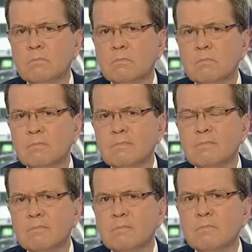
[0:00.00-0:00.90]

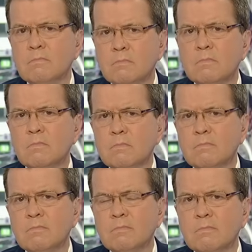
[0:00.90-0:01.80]

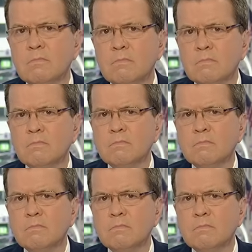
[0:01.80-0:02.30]
The person shown says nothing.